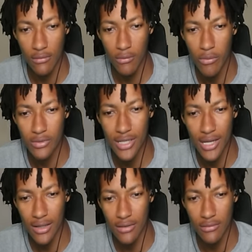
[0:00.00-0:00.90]
What was
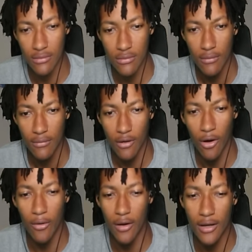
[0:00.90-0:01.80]
that?
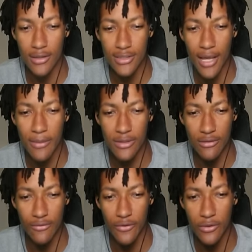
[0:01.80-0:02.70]
Oh nah, this game is
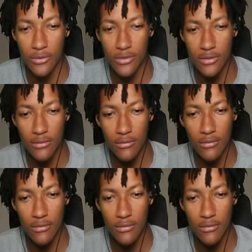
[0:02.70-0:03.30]
confusing.